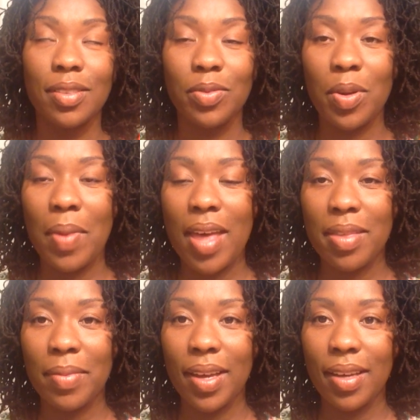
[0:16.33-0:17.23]
doing math
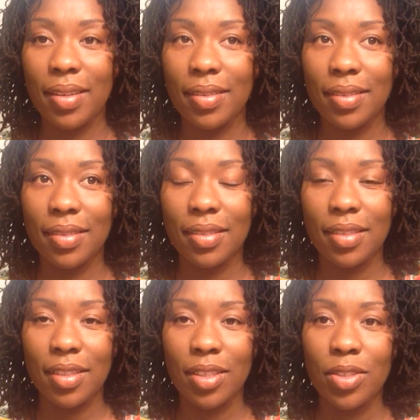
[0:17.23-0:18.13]
in my head.
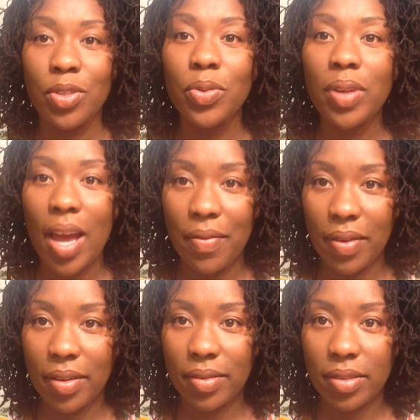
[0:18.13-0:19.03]
2.5
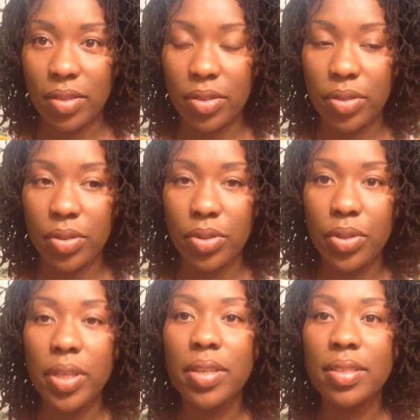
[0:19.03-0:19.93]
years.
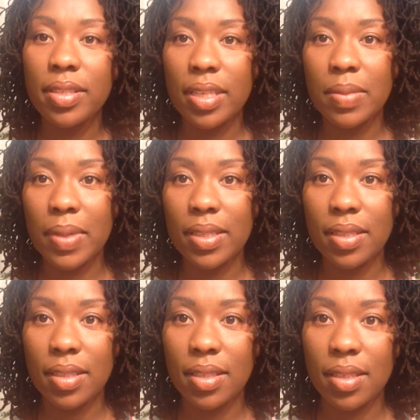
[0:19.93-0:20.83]
2 years and 6
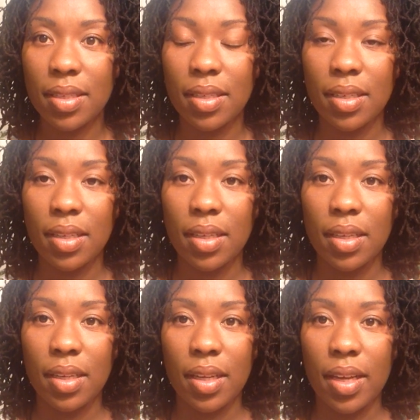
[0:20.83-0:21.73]
months
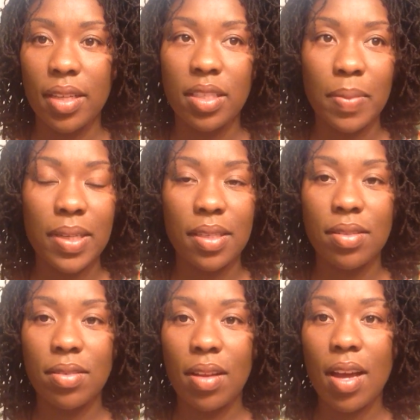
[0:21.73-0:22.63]
into my
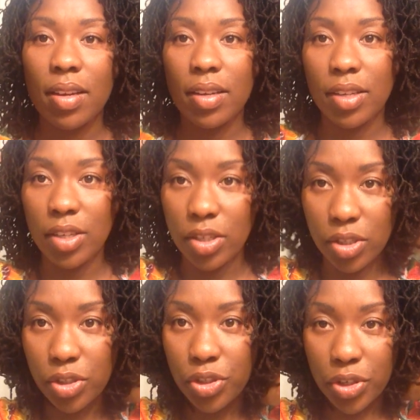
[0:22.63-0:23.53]
Sisterlock
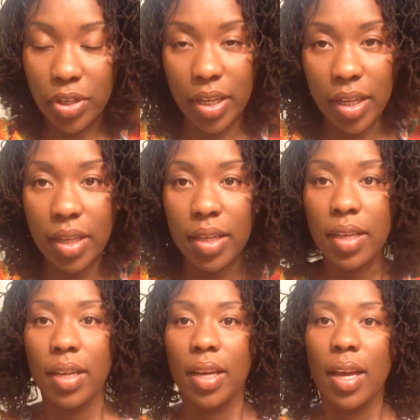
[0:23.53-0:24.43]
journey.
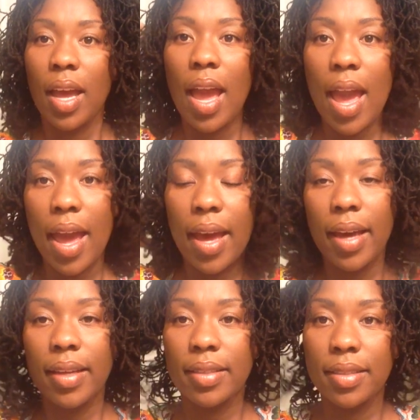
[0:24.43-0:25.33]

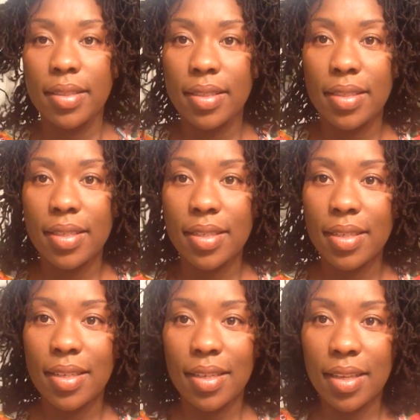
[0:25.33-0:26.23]
And
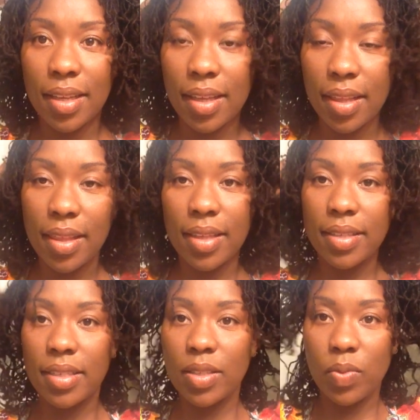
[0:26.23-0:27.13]

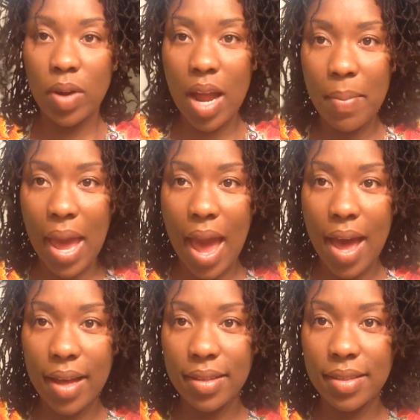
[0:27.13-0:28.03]
this is where I'm
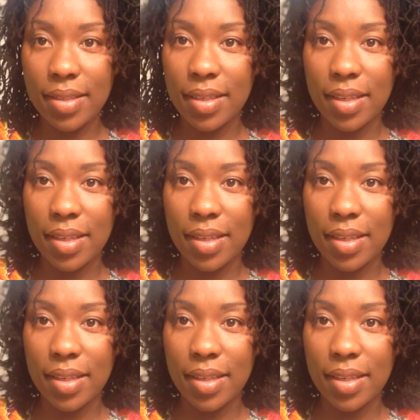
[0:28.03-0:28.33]
at.